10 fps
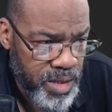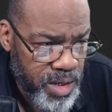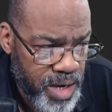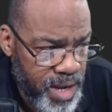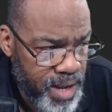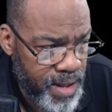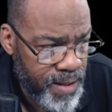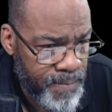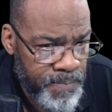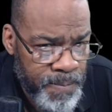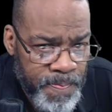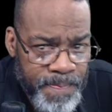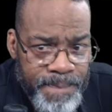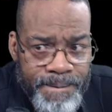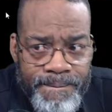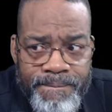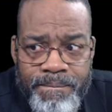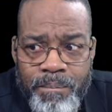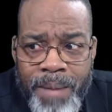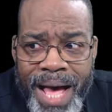Um,
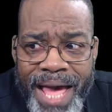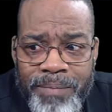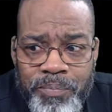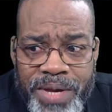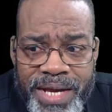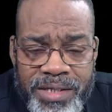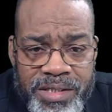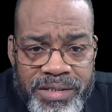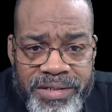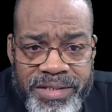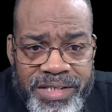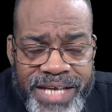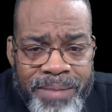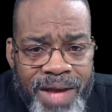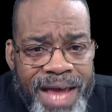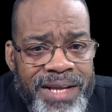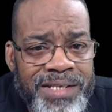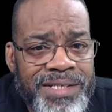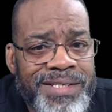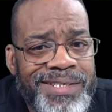my picks, same kind
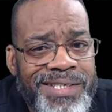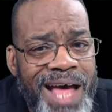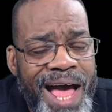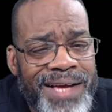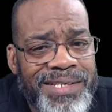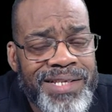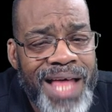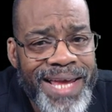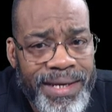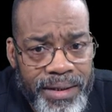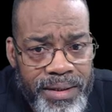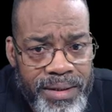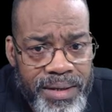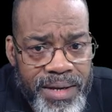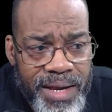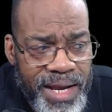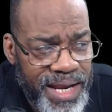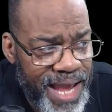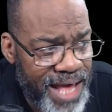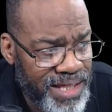of stocks like
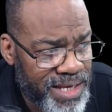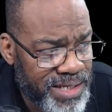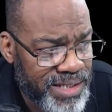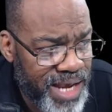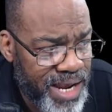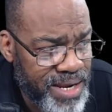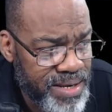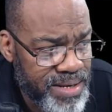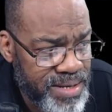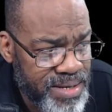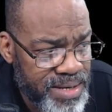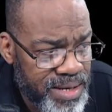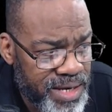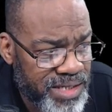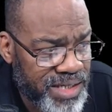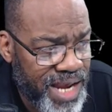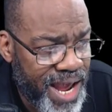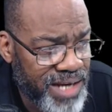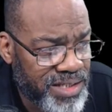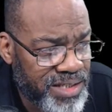Kathy is saying. Is
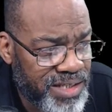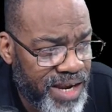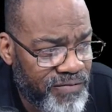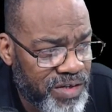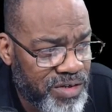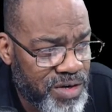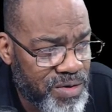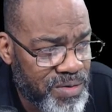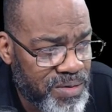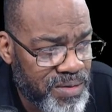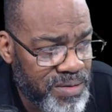cash as safe as gold?